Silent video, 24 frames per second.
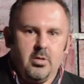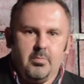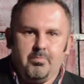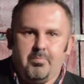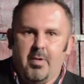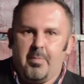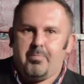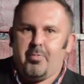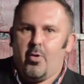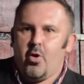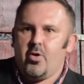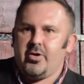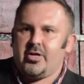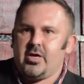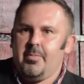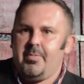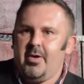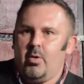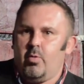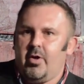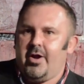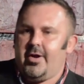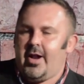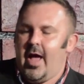But porn can
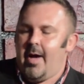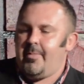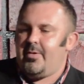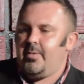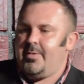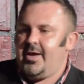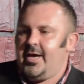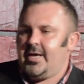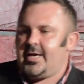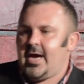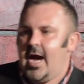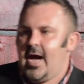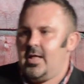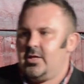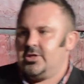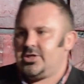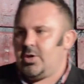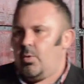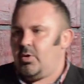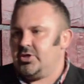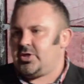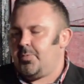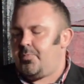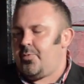be weird. It happened to me in college.
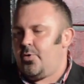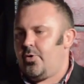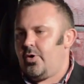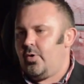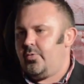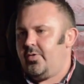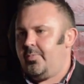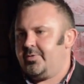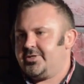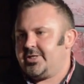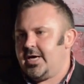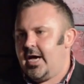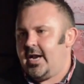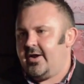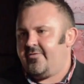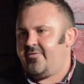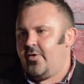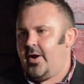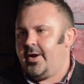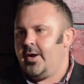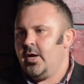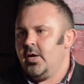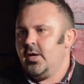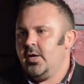I watched a porno with a platonic
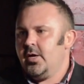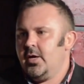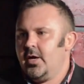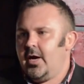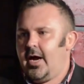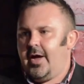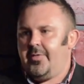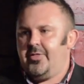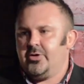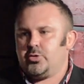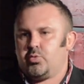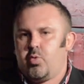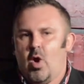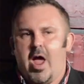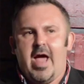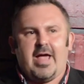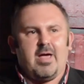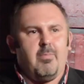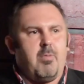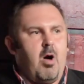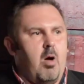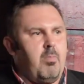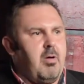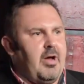friend. I had this
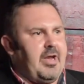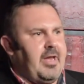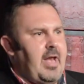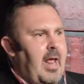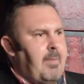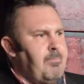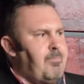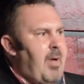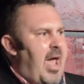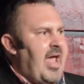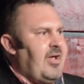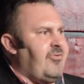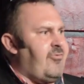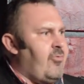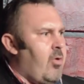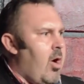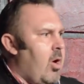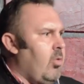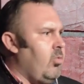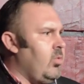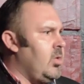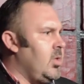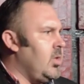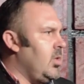racquetball buddy named
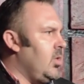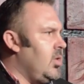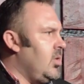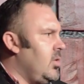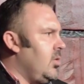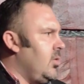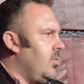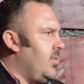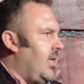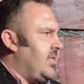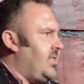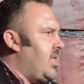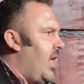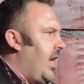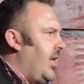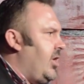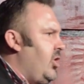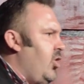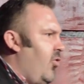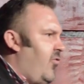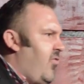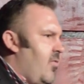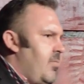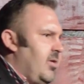Pedro. It's not a
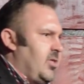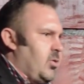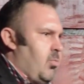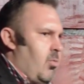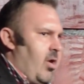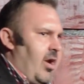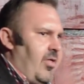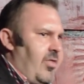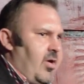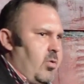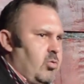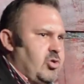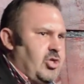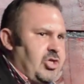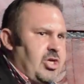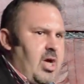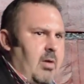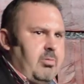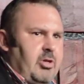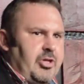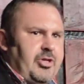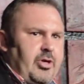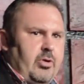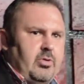euphemism or anything. We're just a
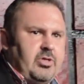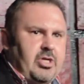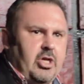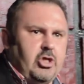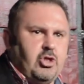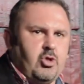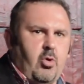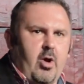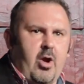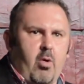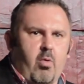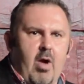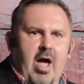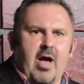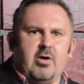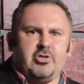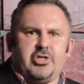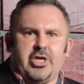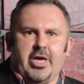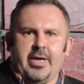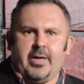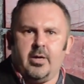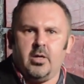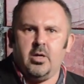couple of dudes that enjoy a
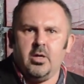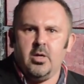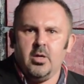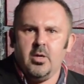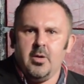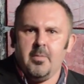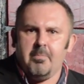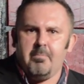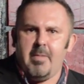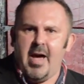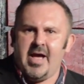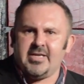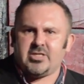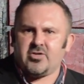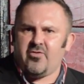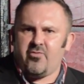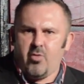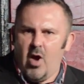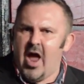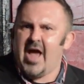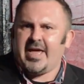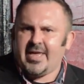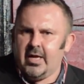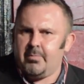rousing match of
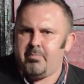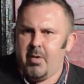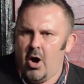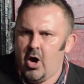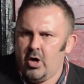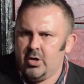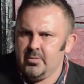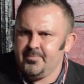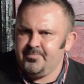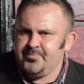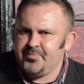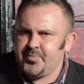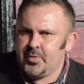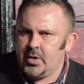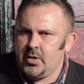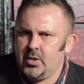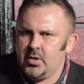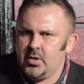racquetball.